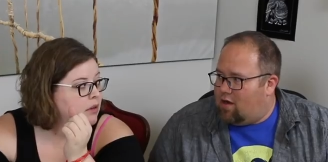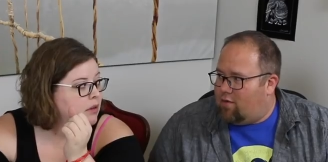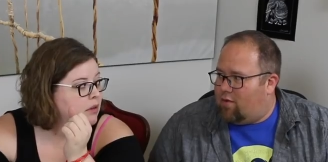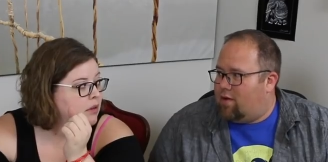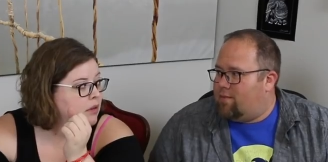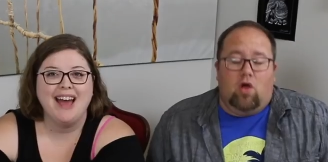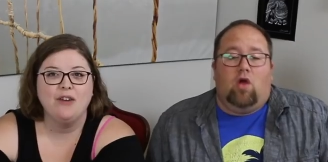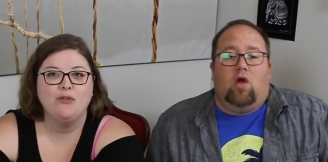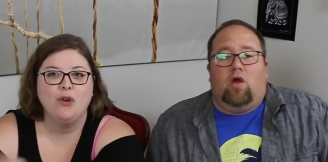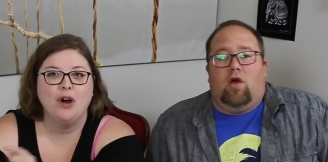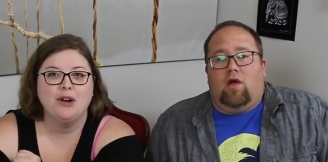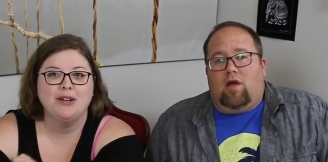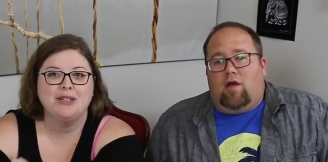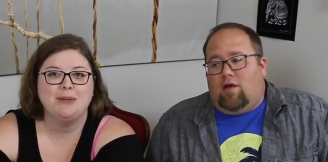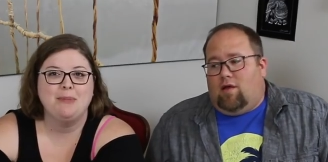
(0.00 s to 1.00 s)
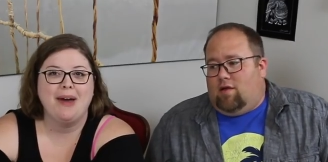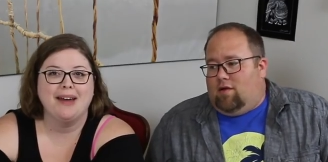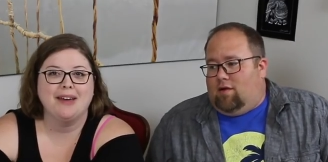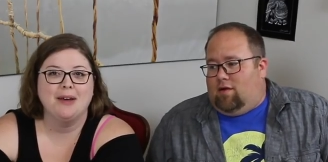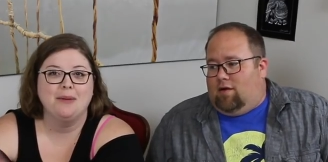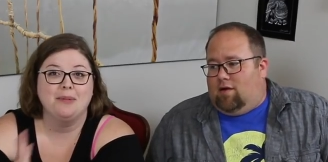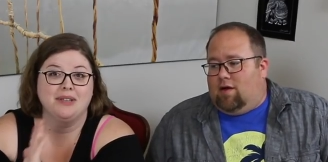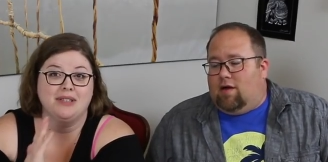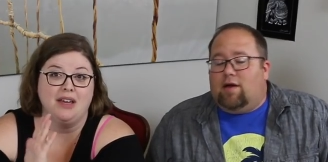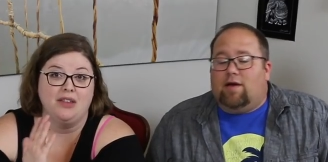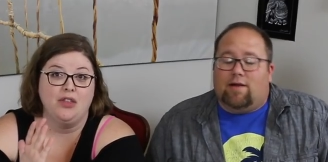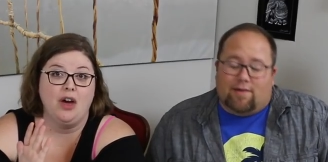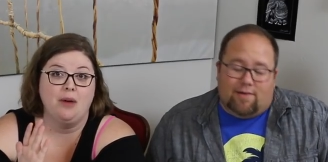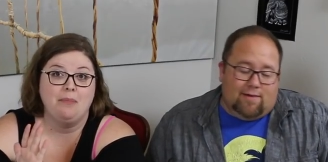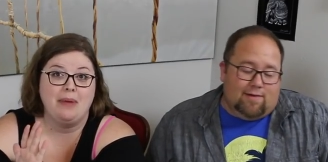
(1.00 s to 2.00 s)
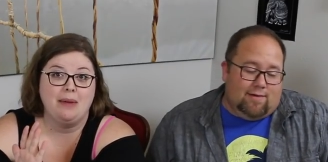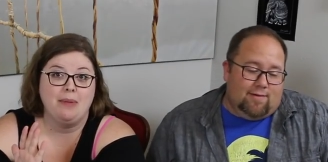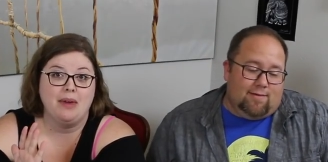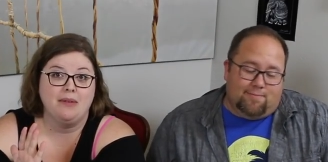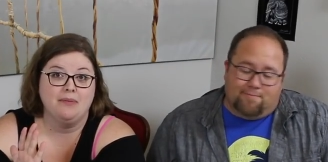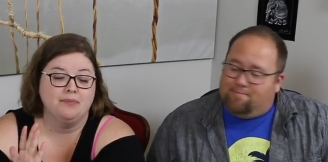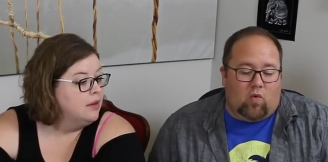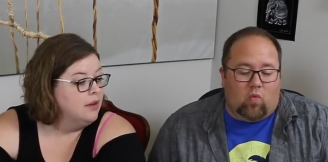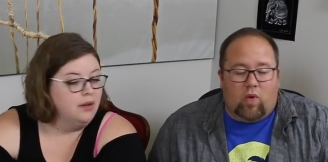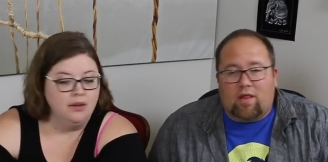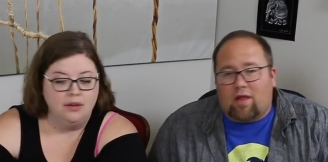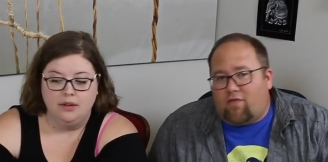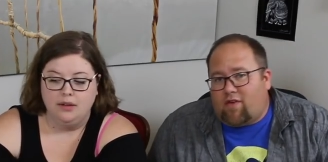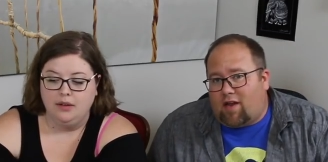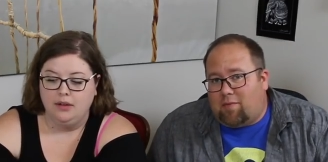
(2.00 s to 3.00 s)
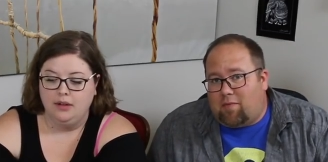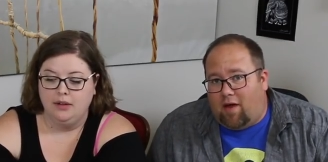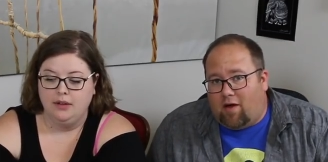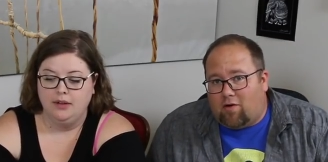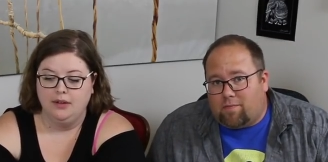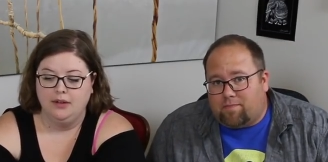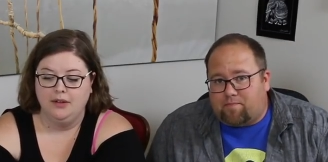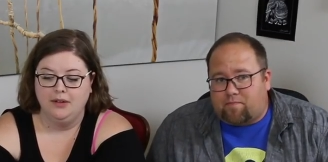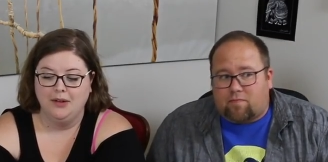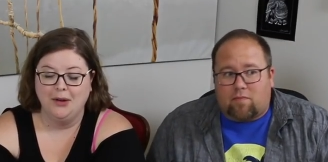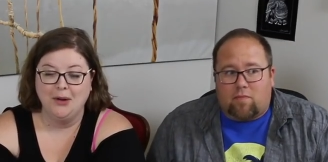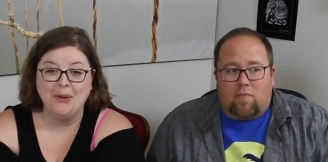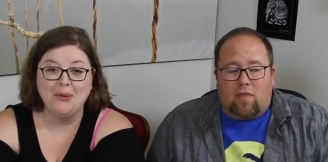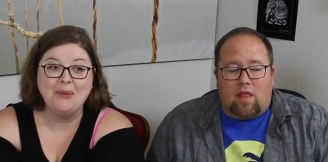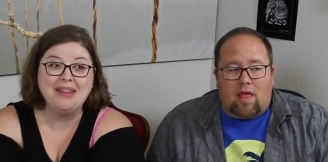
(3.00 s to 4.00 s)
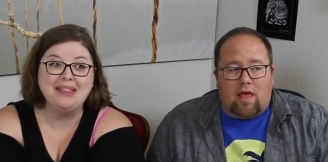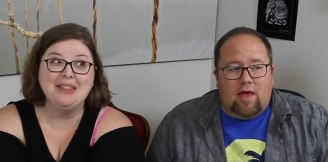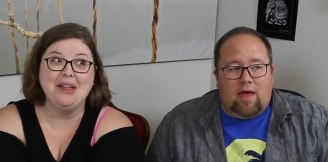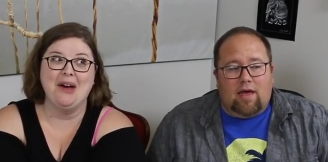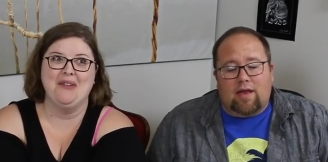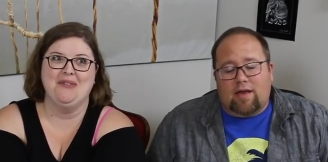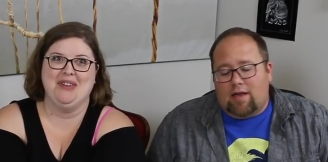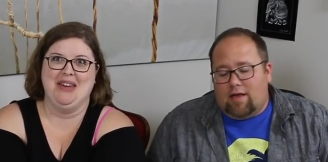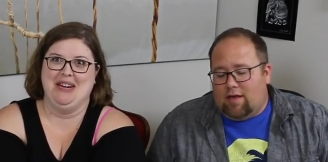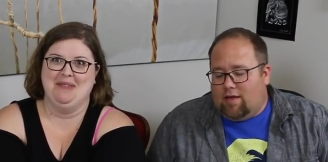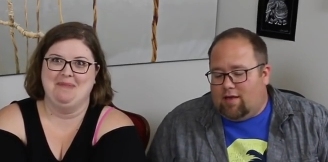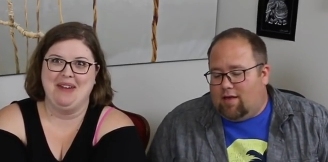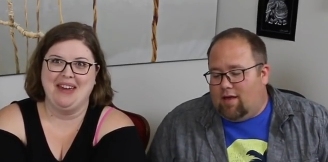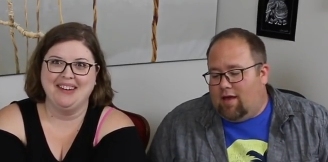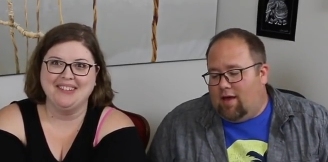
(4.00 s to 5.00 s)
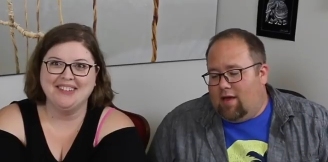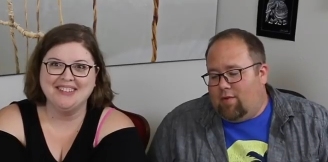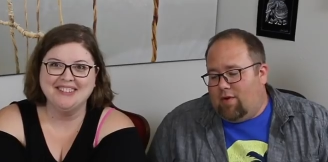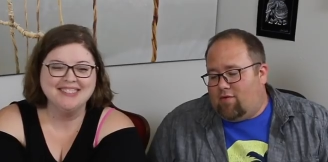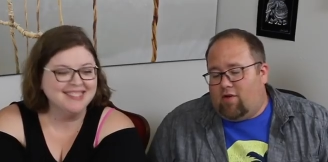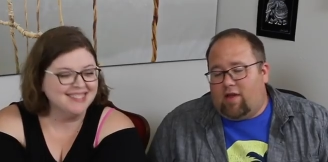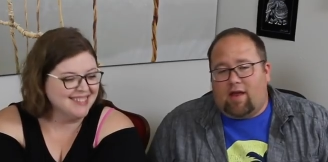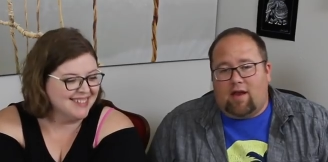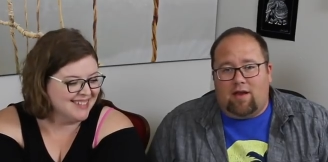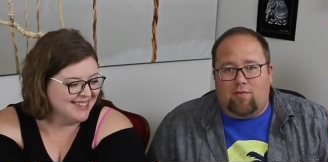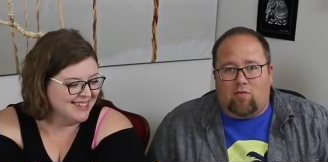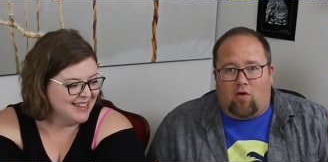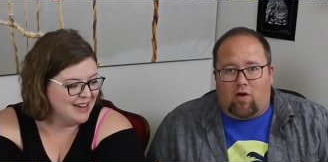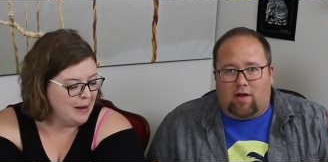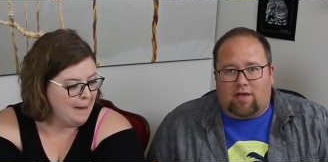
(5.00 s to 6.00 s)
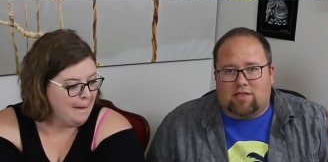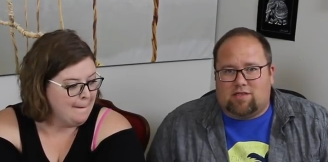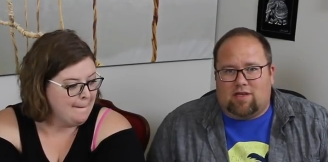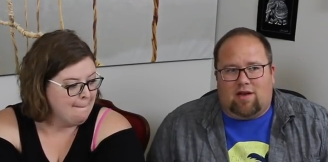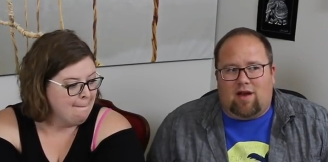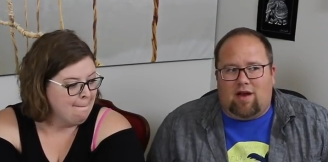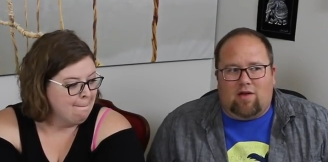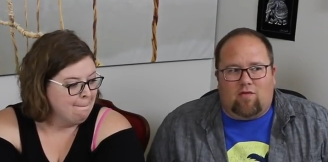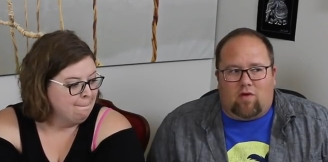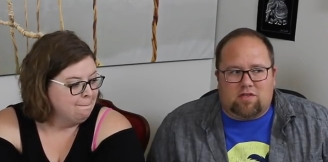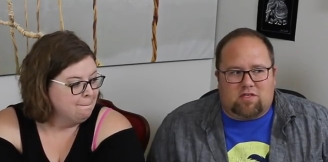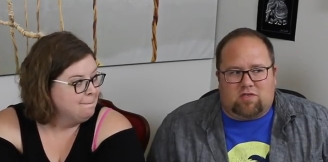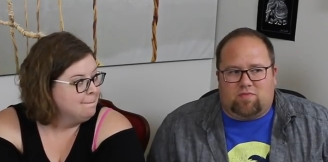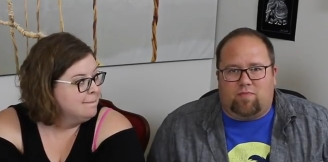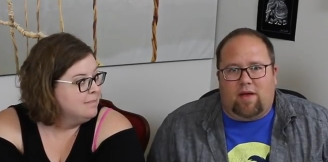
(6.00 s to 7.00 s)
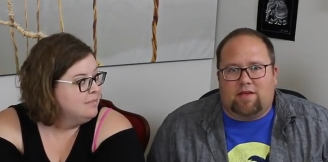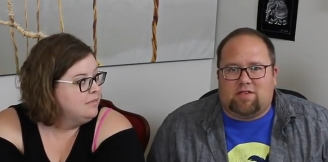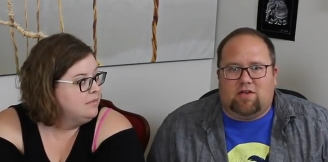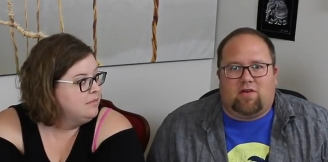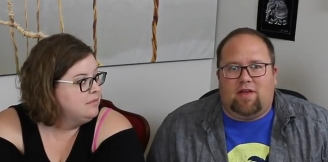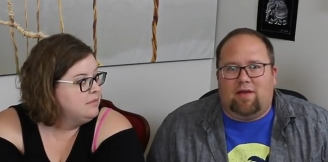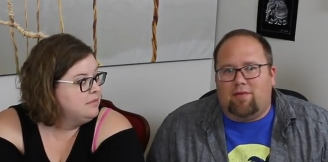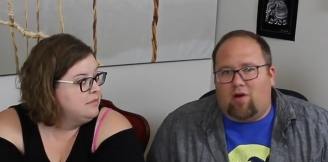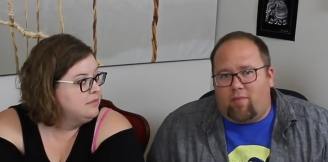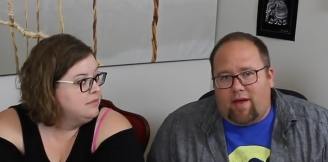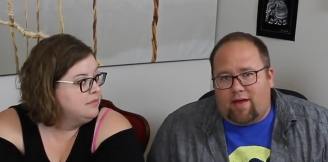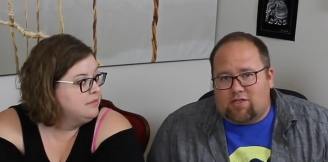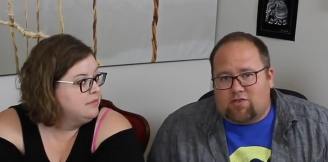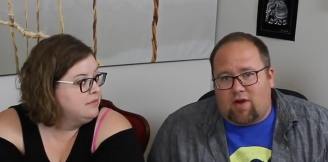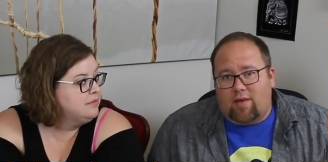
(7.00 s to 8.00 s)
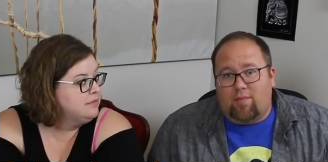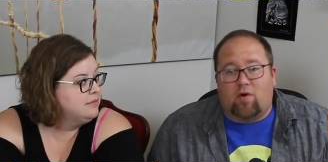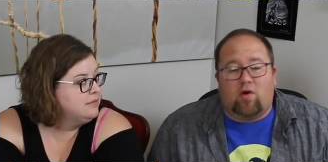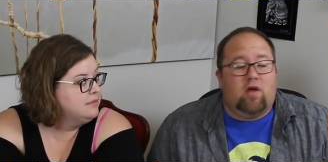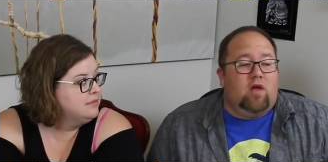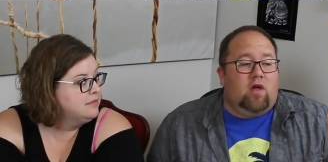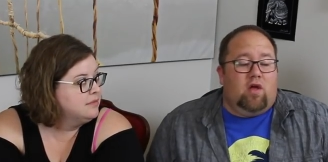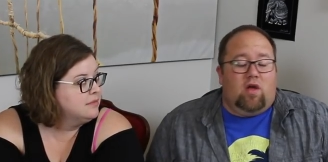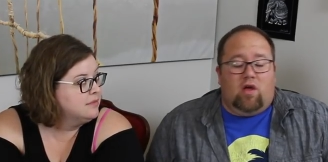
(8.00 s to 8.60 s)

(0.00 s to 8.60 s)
Speaker 1: anyway.
Speaker 2: I have water as a backup because I thought maybe.
Speaker 1: We love getting mail.
Speaker 2: We love getting mail.
Speaker 1: And we don't really get any more because everyone's just basically email based, right? But